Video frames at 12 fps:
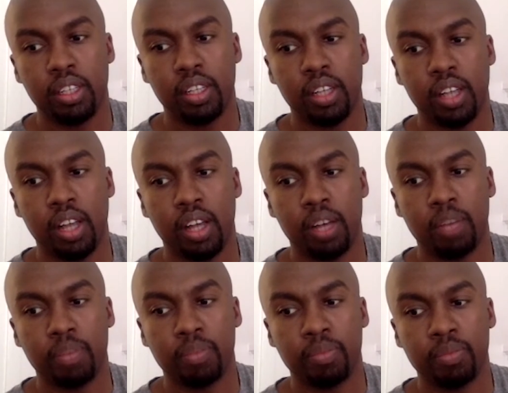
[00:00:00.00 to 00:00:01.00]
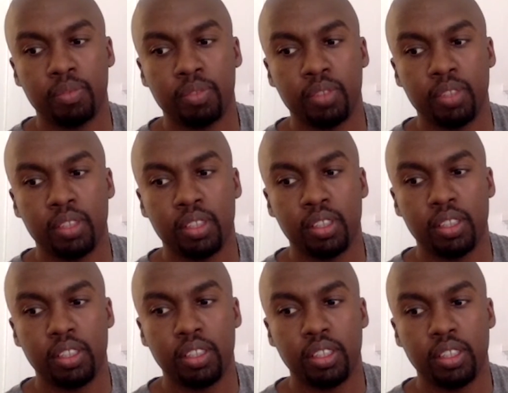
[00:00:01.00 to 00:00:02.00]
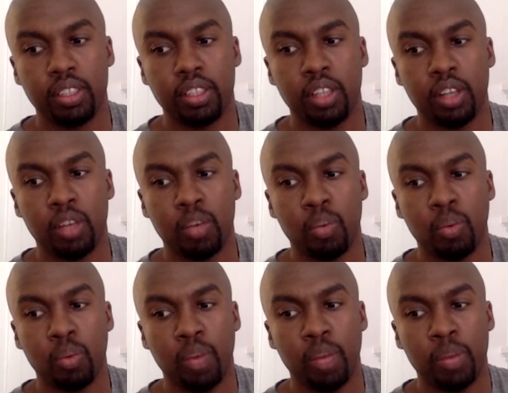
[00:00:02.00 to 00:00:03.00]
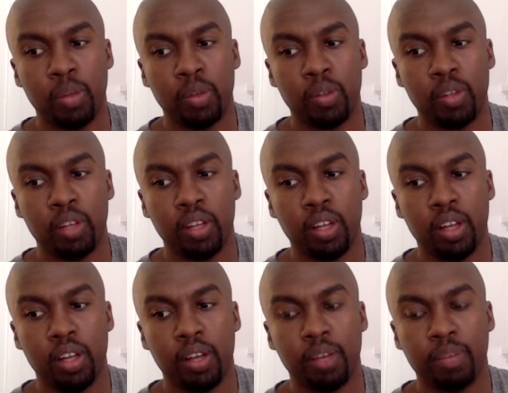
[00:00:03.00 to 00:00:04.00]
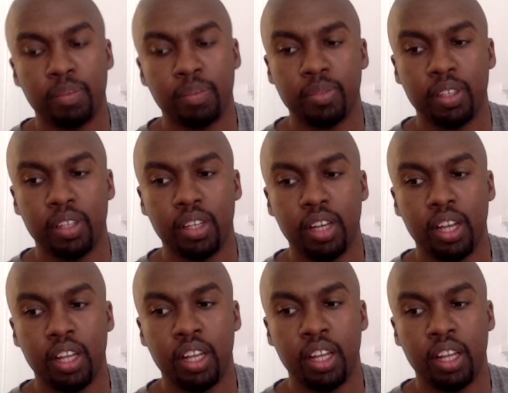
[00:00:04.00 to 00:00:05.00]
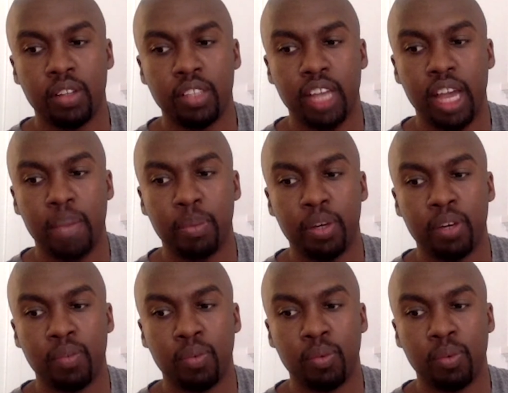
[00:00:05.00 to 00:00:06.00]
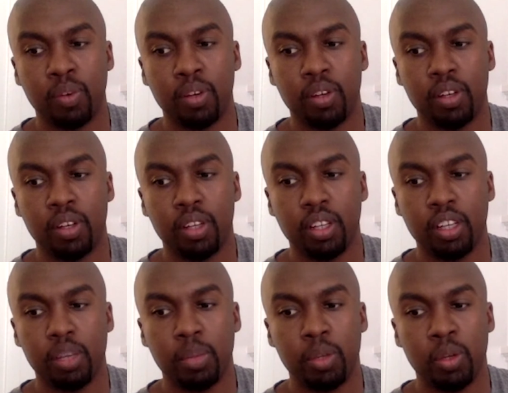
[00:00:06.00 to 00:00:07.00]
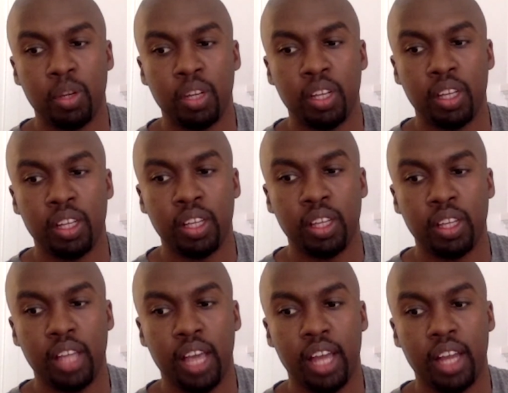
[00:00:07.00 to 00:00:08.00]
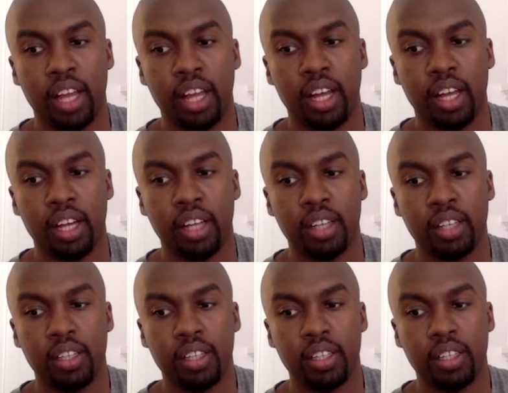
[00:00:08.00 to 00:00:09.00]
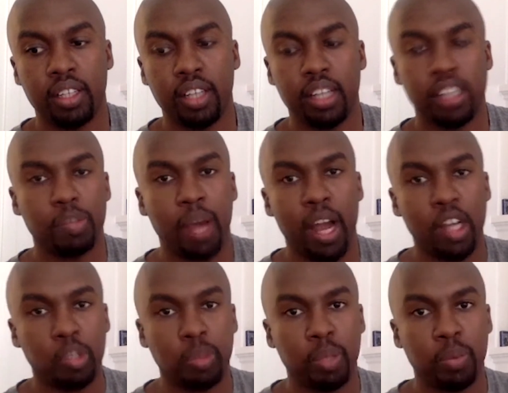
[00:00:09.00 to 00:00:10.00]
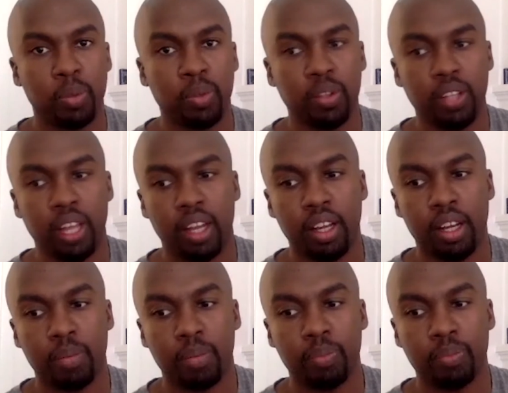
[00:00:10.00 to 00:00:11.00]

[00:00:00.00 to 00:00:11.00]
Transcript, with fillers: um, you know, way to build um, another type of community that uh, inspires people that um,